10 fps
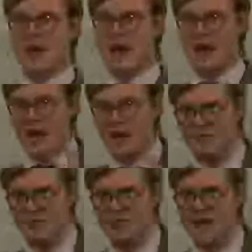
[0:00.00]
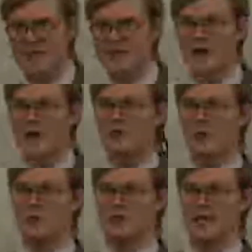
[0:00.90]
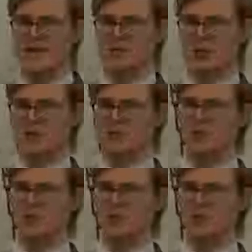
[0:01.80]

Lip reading: And after that, I will present you a